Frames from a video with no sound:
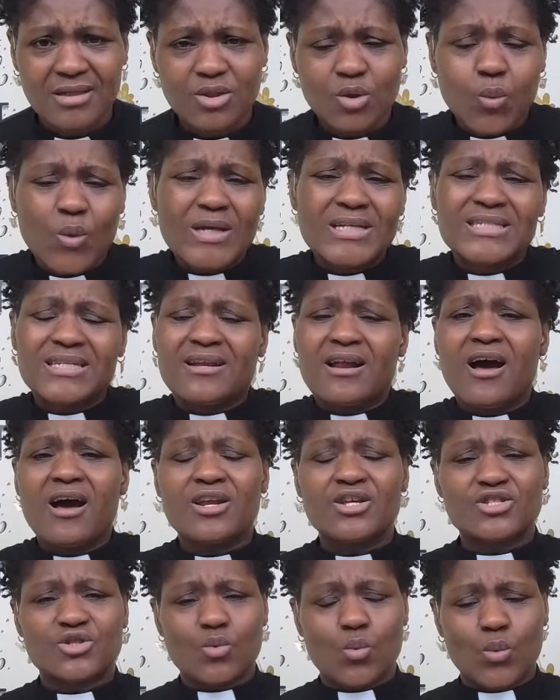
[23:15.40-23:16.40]

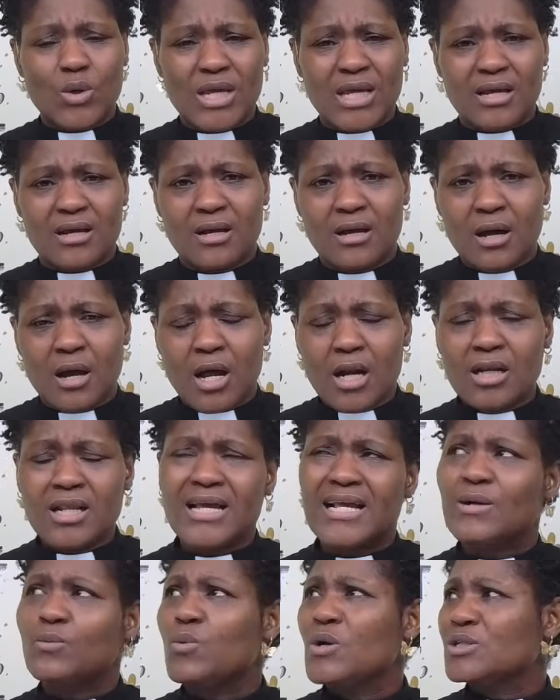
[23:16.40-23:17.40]
$20 a week. Look
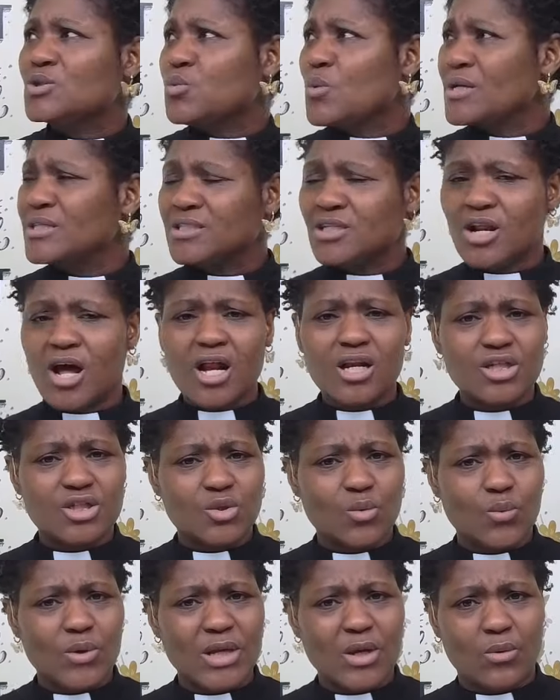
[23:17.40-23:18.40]
at what
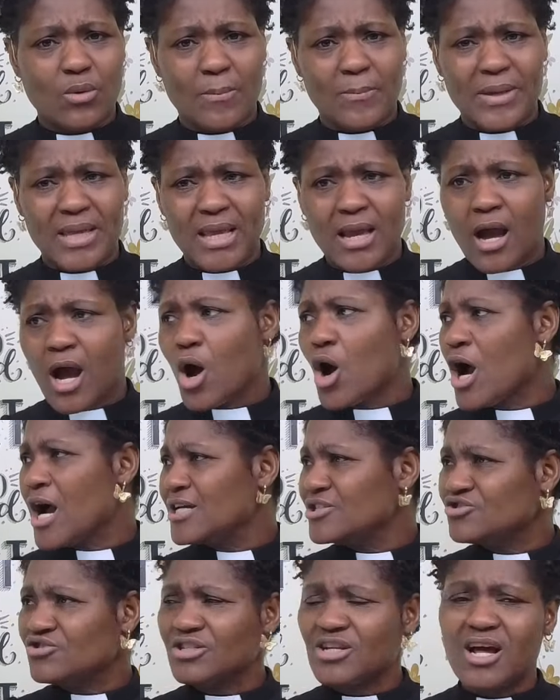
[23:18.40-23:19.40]
$20 a week would be, $100
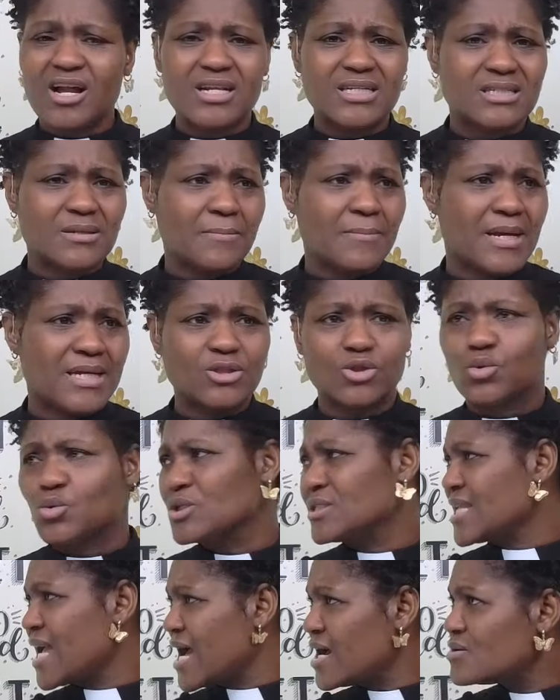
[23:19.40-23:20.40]
a month, to
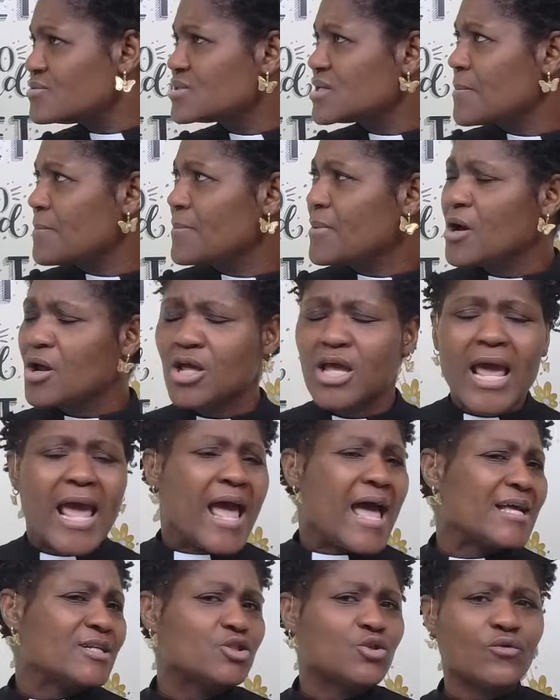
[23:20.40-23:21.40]
$1,000,
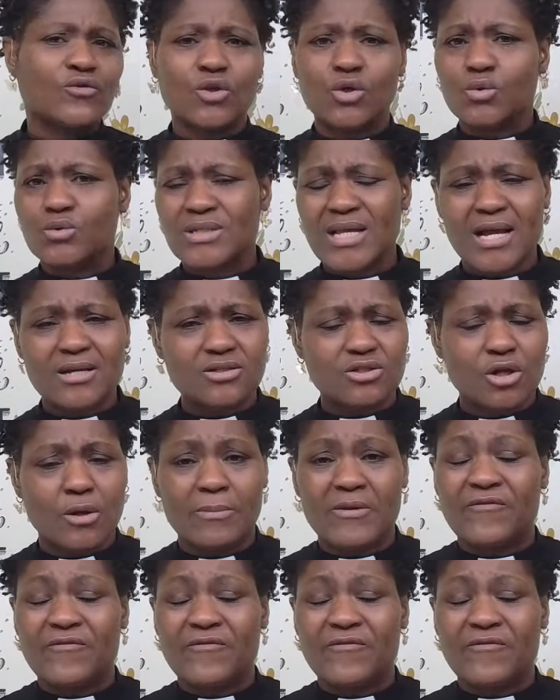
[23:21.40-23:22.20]
and to $2,000.